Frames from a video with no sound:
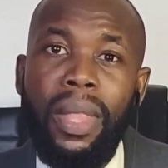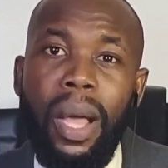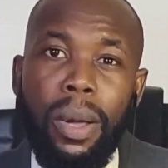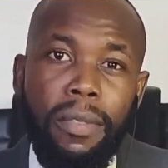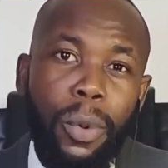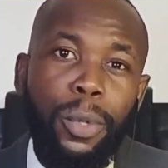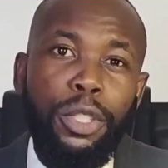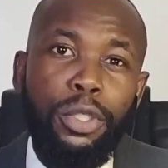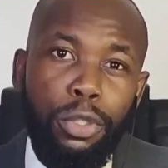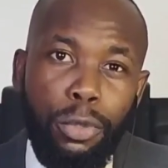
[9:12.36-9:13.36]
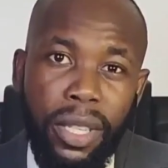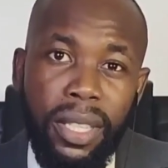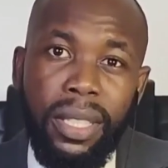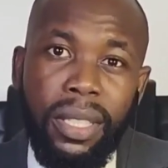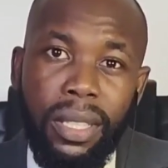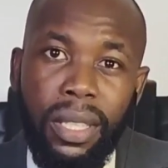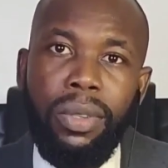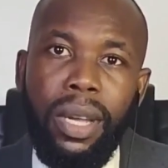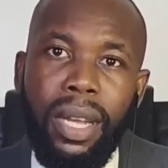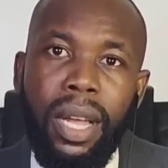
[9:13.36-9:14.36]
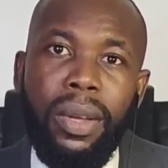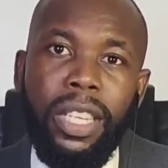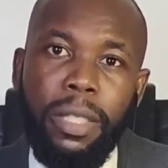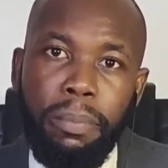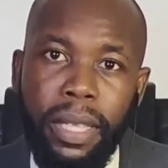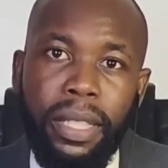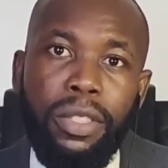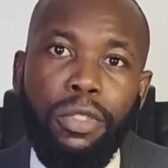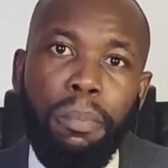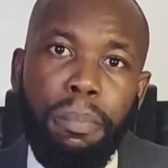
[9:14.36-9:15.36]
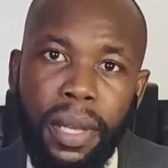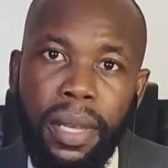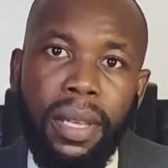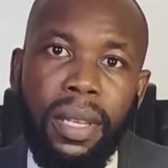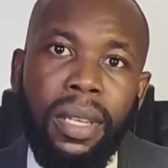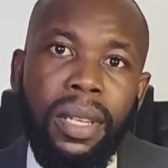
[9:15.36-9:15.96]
However, with the new rates, you are now expected to pay